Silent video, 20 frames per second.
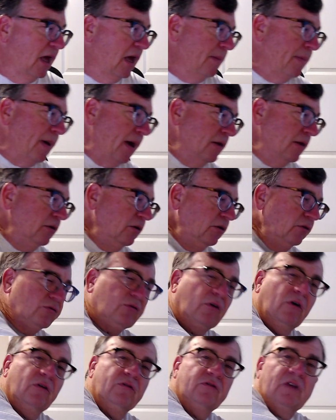about new
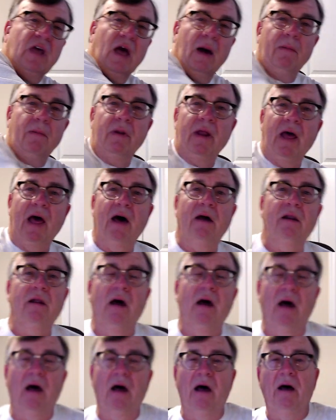drones coming out,
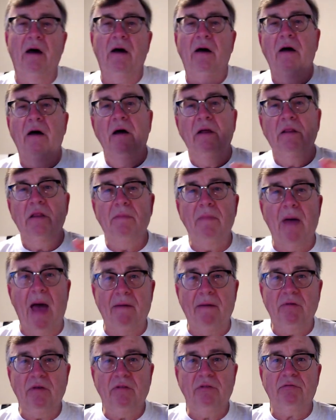uh, the
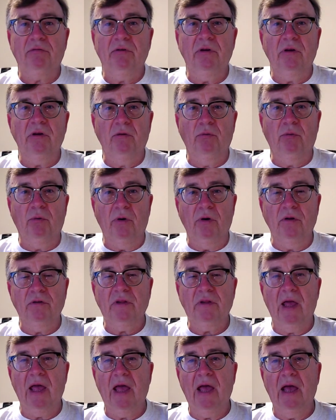Mavic 3 of course,
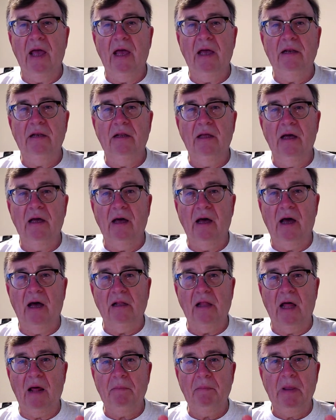and uh, a
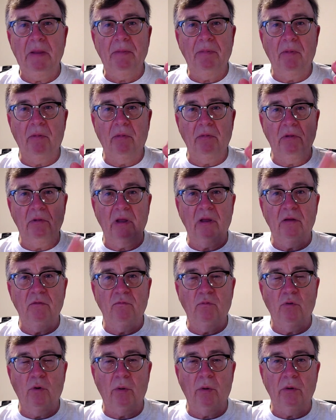lot of people are looking
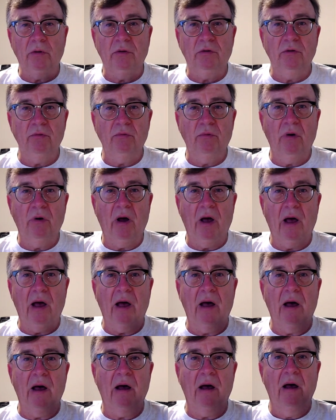forward to
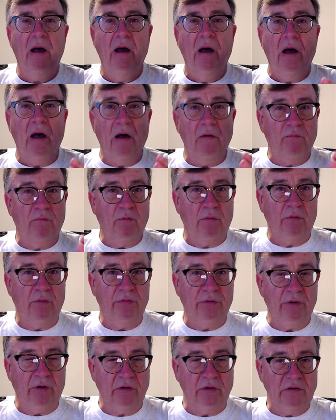uh, a
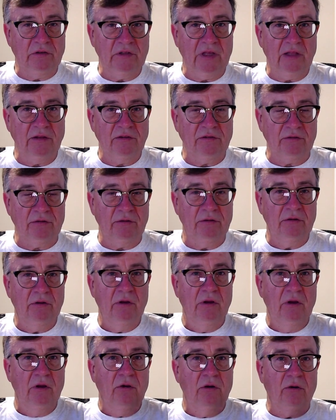four-third sensor
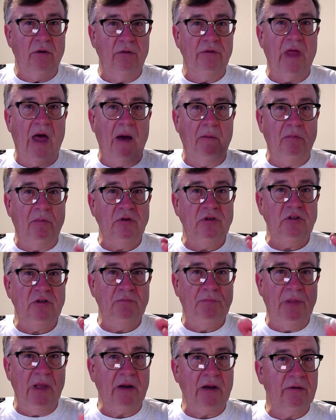on that, which is
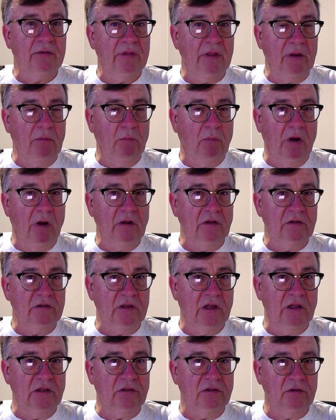bigger than a one-inch
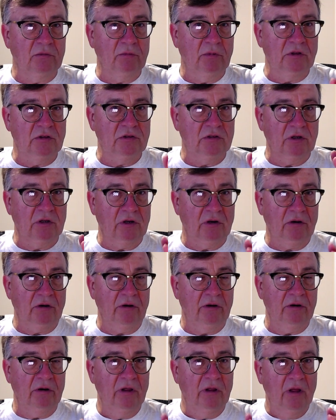sensor, which the
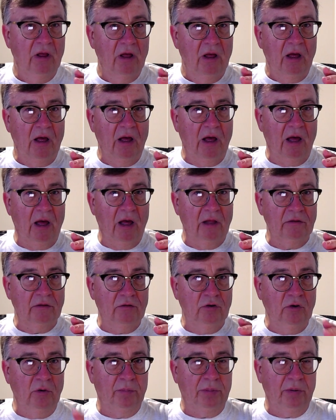current uh,
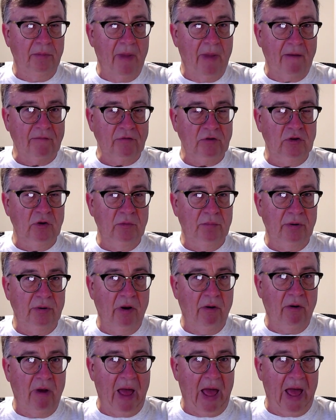2 Pro Mavic 2
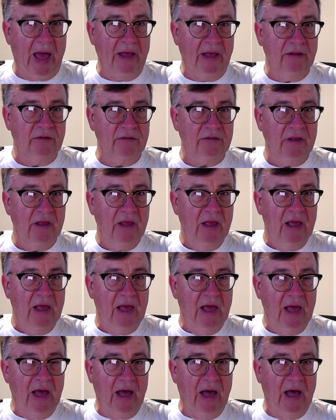Pro has.
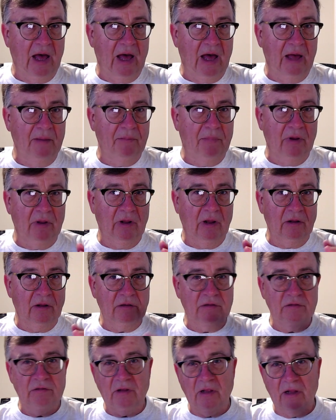Uh,
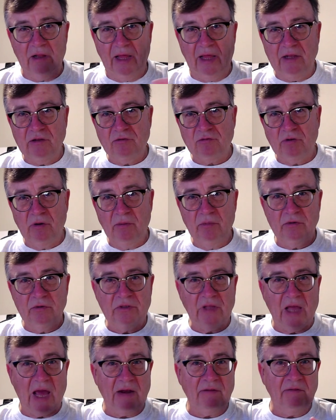but so the latest rumors
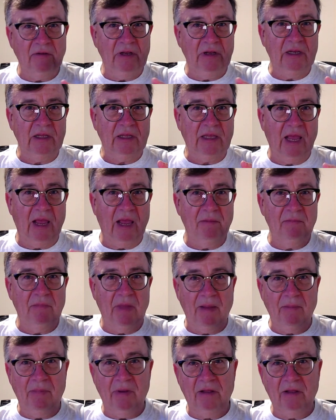kind of indicate
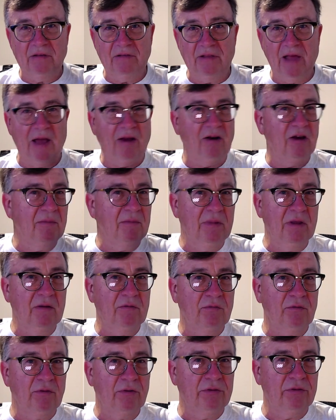maybe it's not going to be a
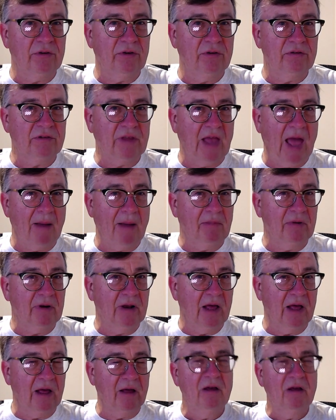four-thirds camera
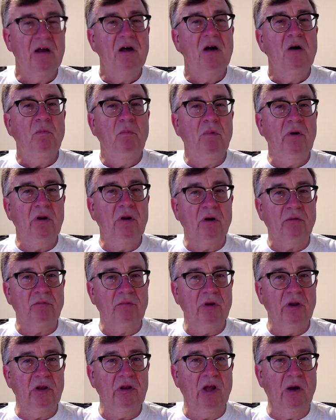now. We don't
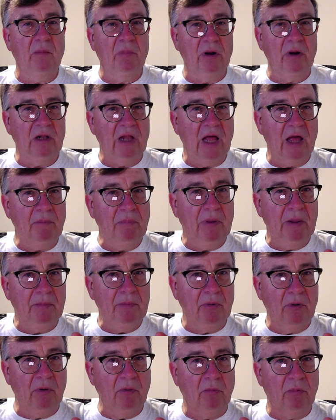really know, but a lot of
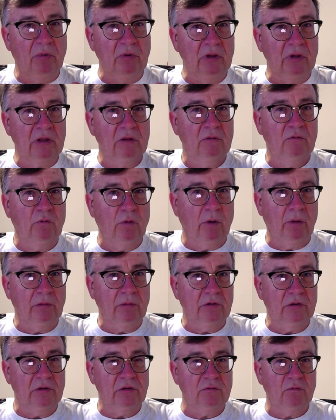people were looking
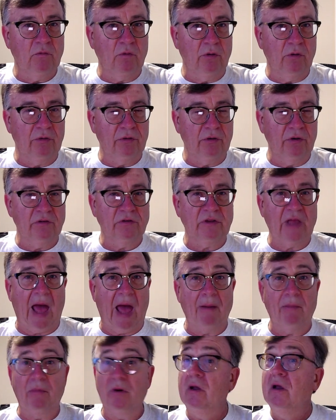forward to this four-thirds
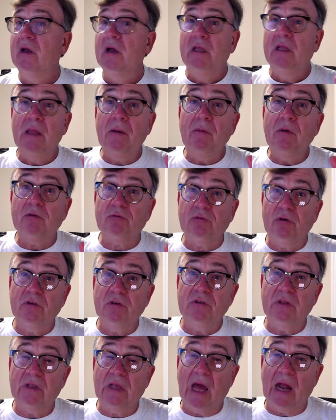camera. Then we
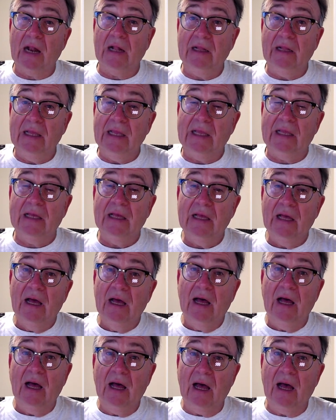recently got a leak
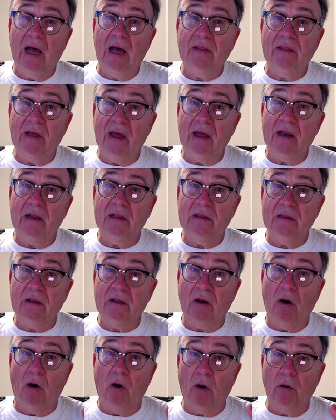uh, that,
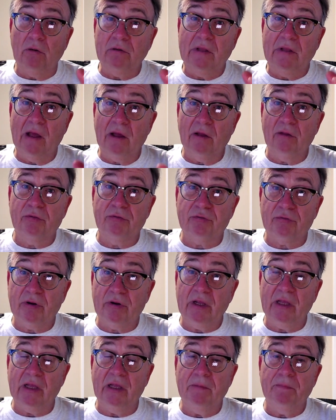that Autel
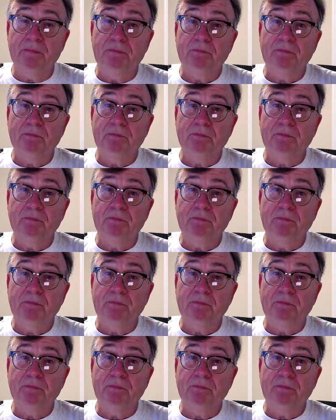3